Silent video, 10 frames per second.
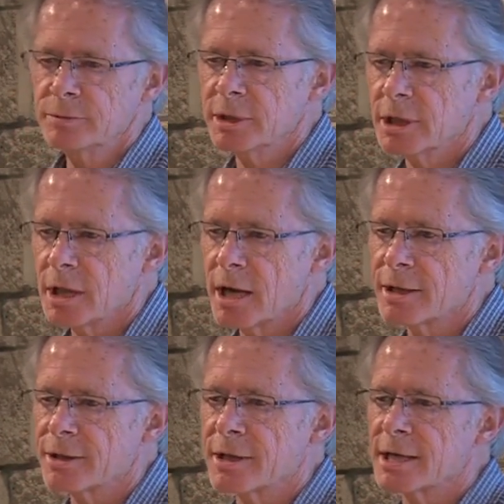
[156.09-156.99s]
and a lot
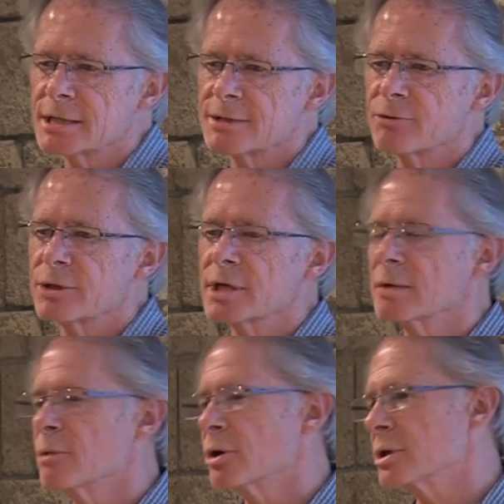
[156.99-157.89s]
of the things, if you think
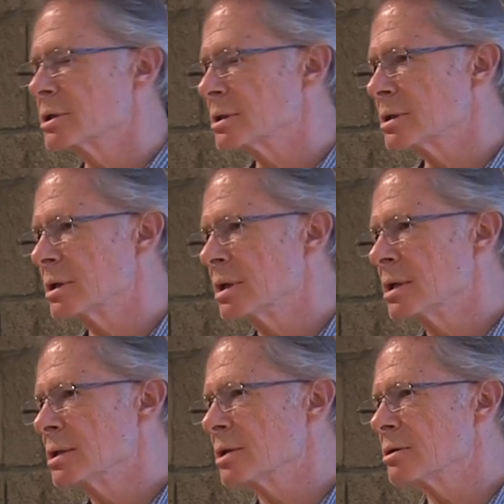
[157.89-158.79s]
about it,
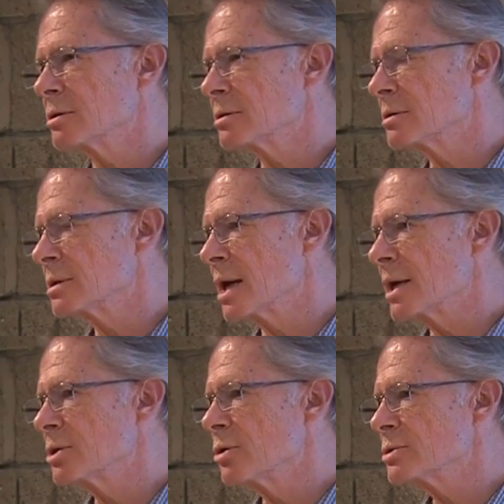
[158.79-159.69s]
that are
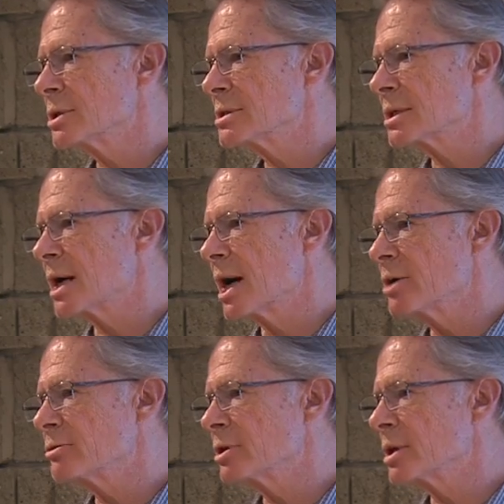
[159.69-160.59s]
diagnosed in
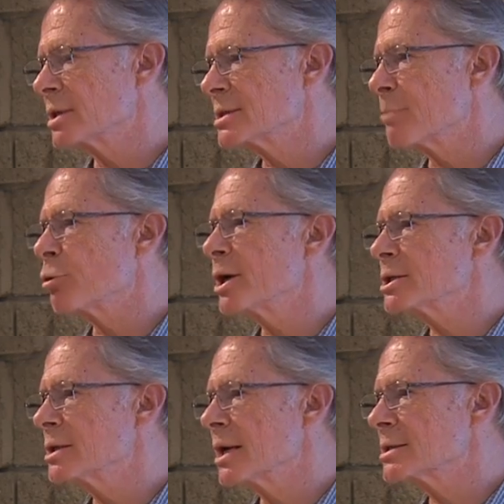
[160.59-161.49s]
psychiatry, like
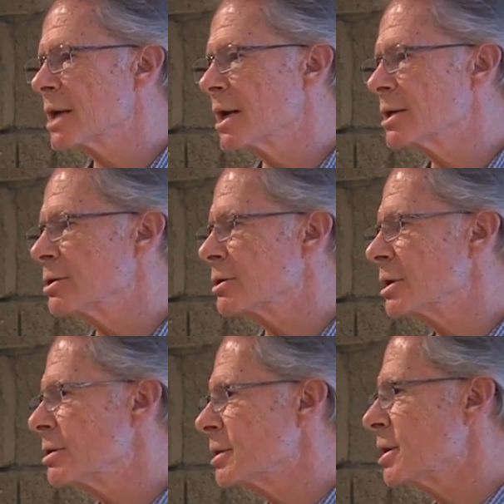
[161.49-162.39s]
separation anxiety, are
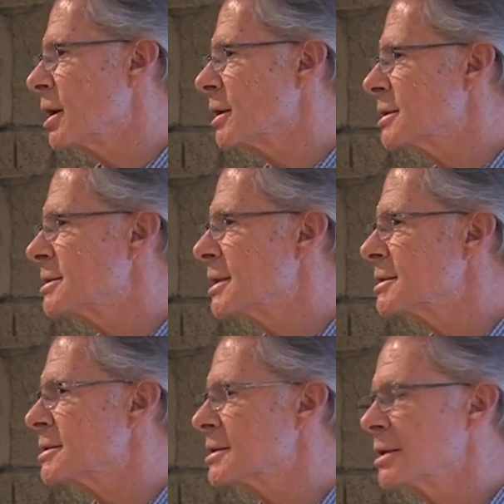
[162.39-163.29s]
clearly not
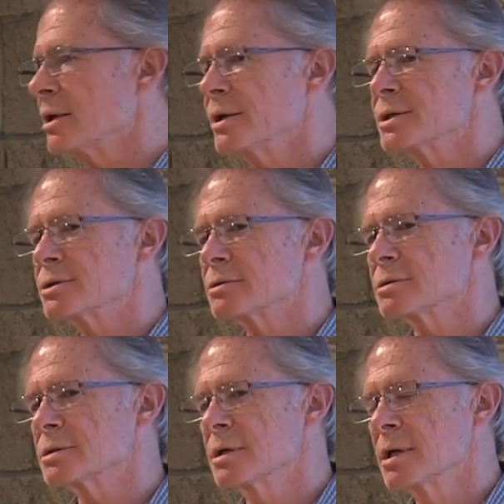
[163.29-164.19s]
diseases and illness.
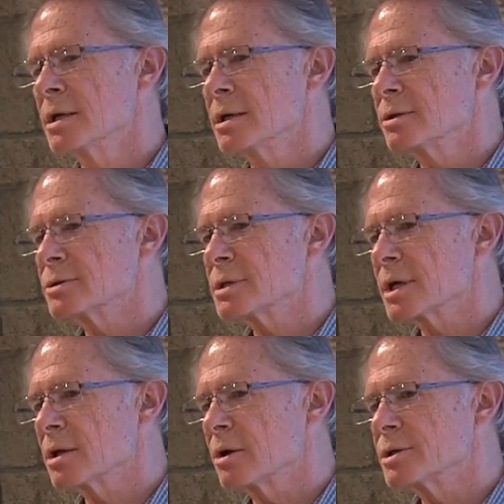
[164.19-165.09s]
There's, they're
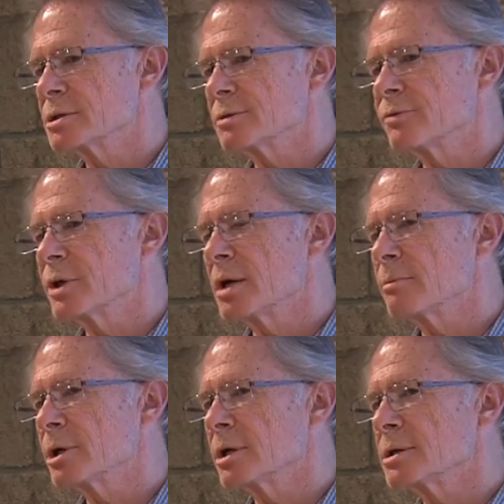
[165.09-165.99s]
psychological
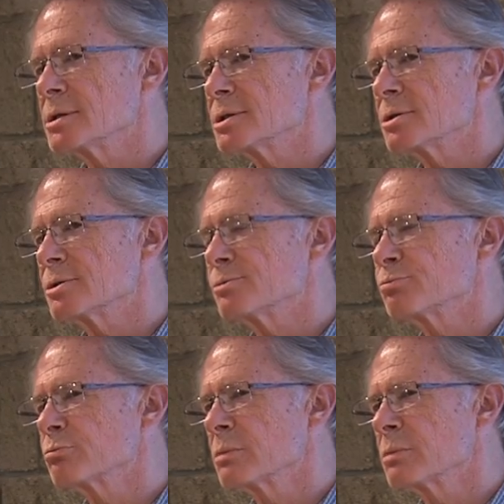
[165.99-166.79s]
phenomenon. So.